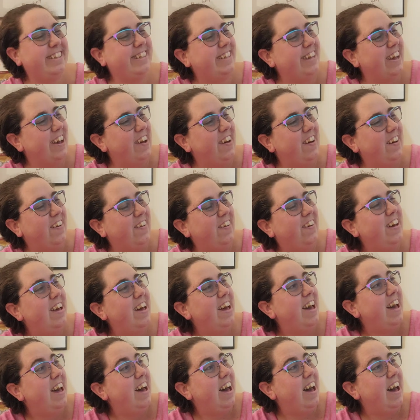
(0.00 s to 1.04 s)
So,
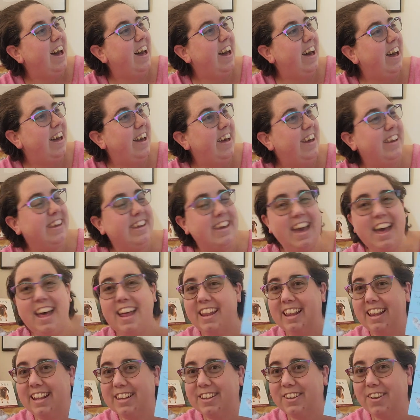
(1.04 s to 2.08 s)
uh, yeah,
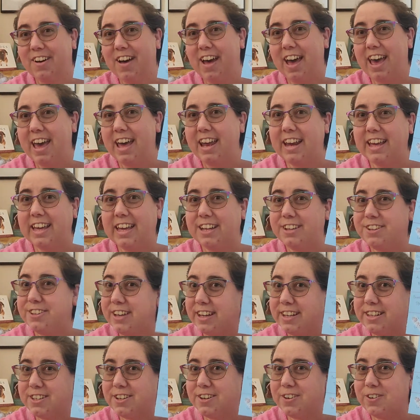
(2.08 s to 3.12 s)
let's go ahead and get
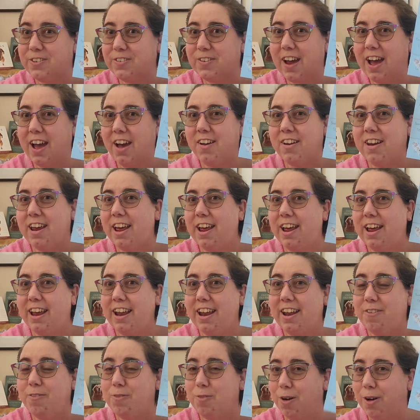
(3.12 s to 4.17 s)
you guys turned around
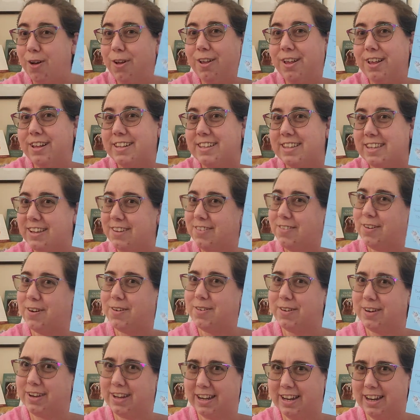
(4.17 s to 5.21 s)
and roll and see what
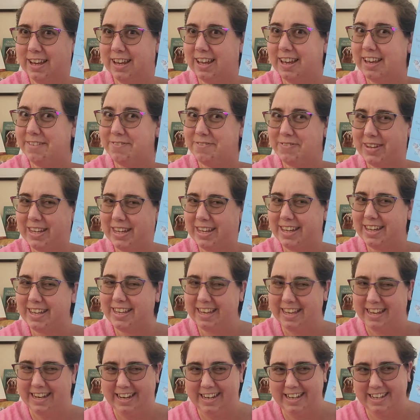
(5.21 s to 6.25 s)
we're gonna be
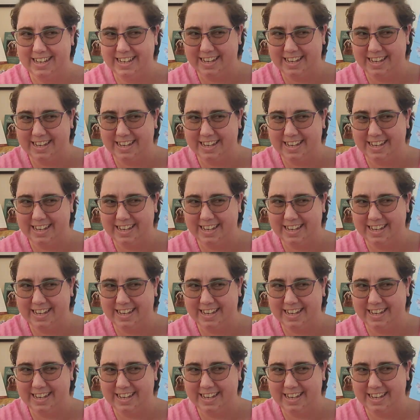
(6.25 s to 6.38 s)
getting